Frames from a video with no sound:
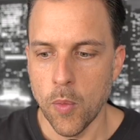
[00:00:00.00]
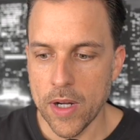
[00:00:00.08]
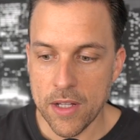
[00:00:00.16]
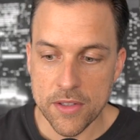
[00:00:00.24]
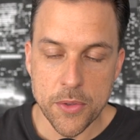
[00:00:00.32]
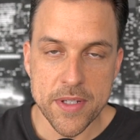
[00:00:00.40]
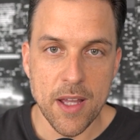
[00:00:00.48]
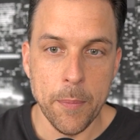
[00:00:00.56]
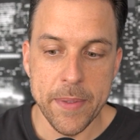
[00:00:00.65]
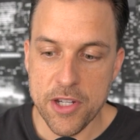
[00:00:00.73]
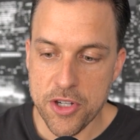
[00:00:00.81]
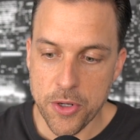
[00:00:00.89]
What I'll do is I'll
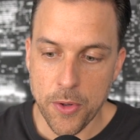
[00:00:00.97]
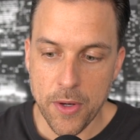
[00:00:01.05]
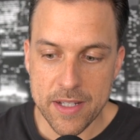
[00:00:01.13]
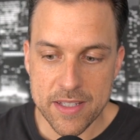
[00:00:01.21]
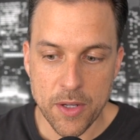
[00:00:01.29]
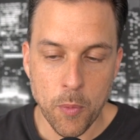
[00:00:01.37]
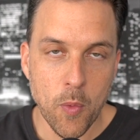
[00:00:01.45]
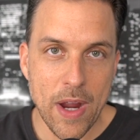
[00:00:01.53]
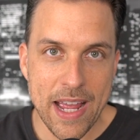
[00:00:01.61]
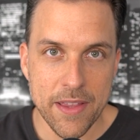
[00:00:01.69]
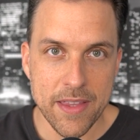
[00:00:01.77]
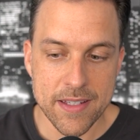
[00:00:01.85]
be sure to
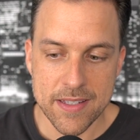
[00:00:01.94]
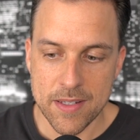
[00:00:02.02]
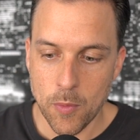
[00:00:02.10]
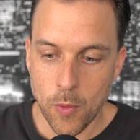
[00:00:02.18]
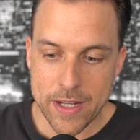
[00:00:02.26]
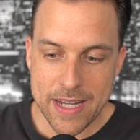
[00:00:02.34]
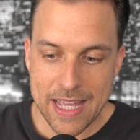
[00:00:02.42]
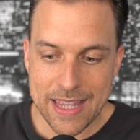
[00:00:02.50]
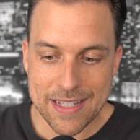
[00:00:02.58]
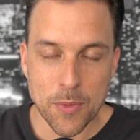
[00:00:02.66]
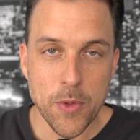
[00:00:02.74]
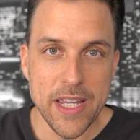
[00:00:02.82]
wear this one day
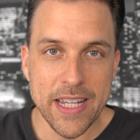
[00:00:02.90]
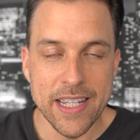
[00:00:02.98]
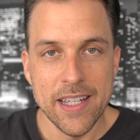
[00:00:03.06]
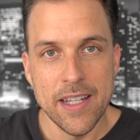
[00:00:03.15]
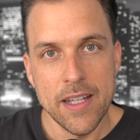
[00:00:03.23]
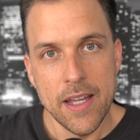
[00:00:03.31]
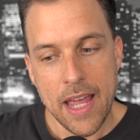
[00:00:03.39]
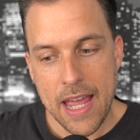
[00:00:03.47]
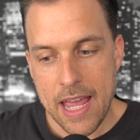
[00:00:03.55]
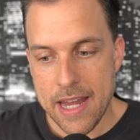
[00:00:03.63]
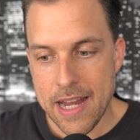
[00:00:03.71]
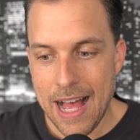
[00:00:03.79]
this week
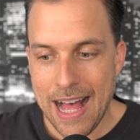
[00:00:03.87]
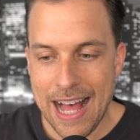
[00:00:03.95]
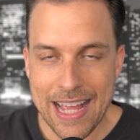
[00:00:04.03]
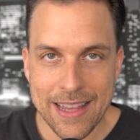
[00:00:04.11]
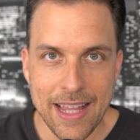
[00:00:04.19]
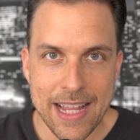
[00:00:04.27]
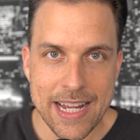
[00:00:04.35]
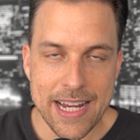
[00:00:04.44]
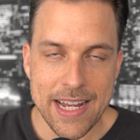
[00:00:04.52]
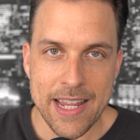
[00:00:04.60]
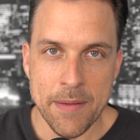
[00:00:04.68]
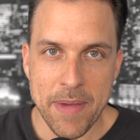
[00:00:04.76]
and highlight
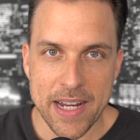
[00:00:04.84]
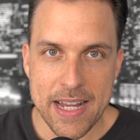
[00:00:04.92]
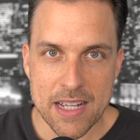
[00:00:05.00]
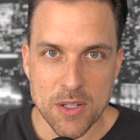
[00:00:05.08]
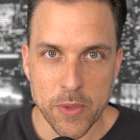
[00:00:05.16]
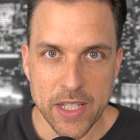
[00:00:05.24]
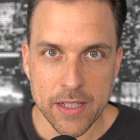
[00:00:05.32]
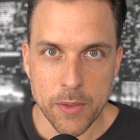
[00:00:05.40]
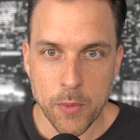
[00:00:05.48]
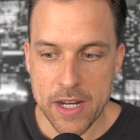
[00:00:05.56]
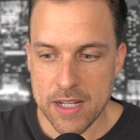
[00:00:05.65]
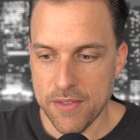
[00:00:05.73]
it in my next weekly
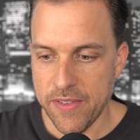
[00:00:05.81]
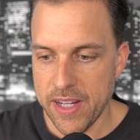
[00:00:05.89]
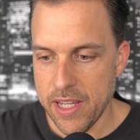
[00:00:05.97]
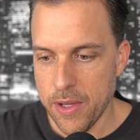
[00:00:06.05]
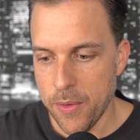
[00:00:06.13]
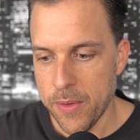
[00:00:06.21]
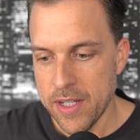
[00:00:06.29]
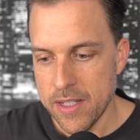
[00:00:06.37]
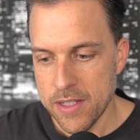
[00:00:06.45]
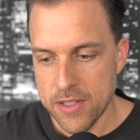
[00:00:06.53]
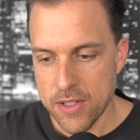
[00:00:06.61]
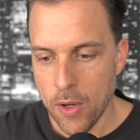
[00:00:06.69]
wears video
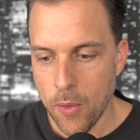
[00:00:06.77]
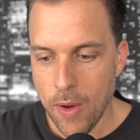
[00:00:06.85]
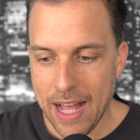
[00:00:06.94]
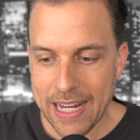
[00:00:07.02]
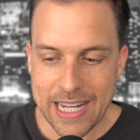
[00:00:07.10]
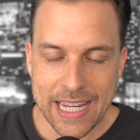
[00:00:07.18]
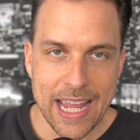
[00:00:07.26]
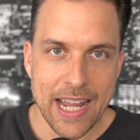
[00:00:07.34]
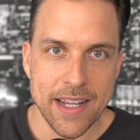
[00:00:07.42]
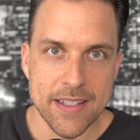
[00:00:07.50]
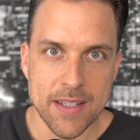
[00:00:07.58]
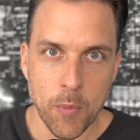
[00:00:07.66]
so I can
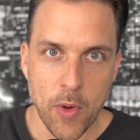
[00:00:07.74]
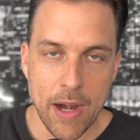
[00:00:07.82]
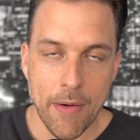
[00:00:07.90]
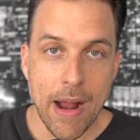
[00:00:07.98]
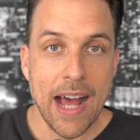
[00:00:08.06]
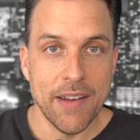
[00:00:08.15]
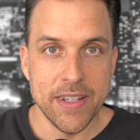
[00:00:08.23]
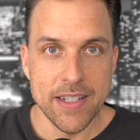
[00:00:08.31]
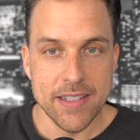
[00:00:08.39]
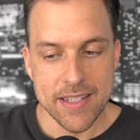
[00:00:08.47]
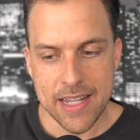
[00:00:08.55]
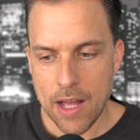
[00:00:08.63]
get some wear out of
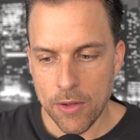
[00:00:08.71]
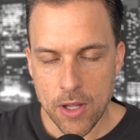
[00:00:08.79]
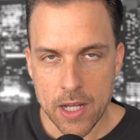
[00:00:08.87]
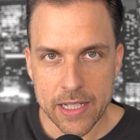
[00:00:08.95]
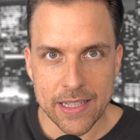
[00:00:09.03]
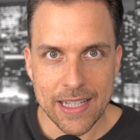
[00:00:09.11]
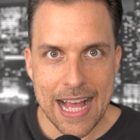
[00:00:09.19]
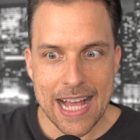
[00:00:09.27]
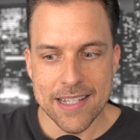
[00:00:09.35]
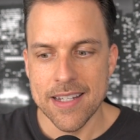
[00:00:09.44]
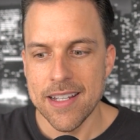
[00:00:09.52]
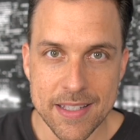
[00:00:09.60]
it, see how long it
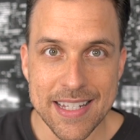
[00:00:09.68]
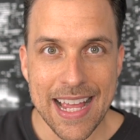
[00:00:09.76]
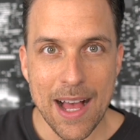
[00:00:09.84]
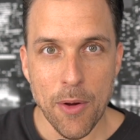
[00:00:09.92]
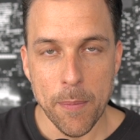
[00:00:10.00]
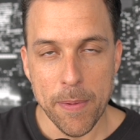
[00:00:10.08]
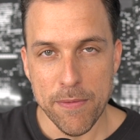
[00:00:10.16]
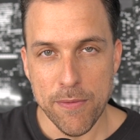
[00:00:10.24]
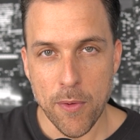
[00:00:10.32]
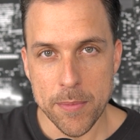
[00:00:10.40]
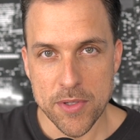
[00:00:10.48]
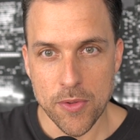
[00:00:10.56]
lasts, see how it
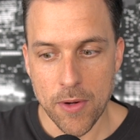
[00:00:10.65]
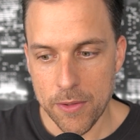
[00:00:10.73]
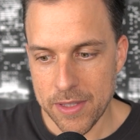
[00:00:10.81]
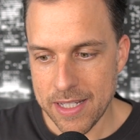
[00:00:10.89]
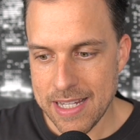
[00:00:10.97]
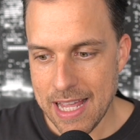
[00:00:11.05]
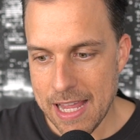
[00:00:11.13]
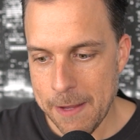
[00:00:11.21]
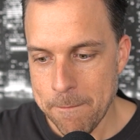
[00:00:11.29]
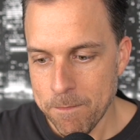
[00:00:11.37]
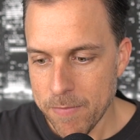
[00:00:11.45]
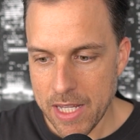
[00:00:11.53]
performs throughout the day,
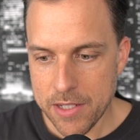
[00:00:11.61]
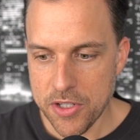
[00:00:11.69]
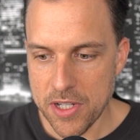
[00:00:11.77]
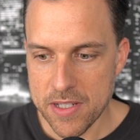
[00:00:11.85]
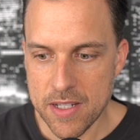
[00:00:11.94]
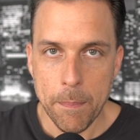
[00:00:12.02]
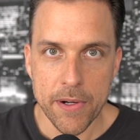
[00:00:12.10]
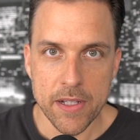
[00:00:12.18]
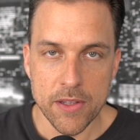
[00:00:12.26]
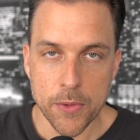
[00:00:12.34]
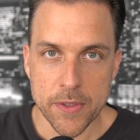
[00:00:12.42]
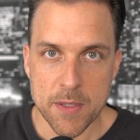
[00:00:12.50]
and just put
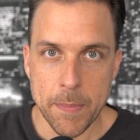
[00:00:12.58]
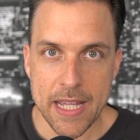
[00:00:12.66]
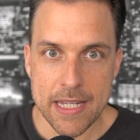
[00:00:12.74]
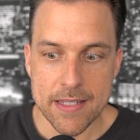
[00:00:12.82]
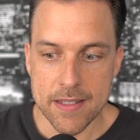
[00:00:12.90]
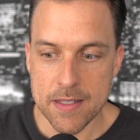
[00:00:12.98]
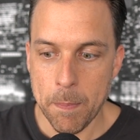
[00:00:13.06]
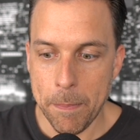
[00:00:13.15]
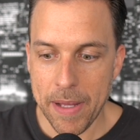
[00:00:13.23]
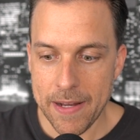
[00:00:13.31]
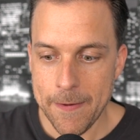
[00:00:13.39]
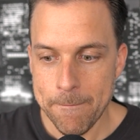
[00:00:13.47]
it through its paces.
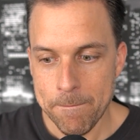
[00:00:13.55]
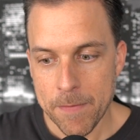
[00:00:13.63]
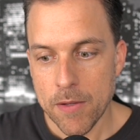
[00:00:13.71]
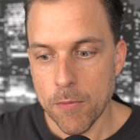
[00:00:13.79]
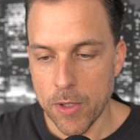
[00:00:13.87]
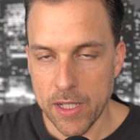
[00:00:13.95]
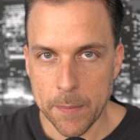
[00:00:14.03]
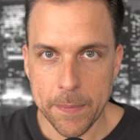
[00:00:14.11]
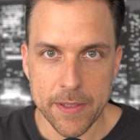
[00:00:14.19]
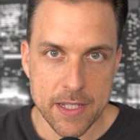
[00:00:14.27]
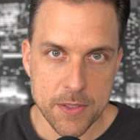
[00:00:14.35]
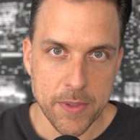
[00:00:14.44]
But really
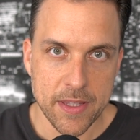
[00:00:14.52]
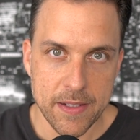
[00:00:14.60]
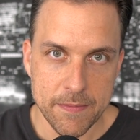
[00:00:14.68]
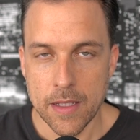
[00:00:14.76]
pleased with it.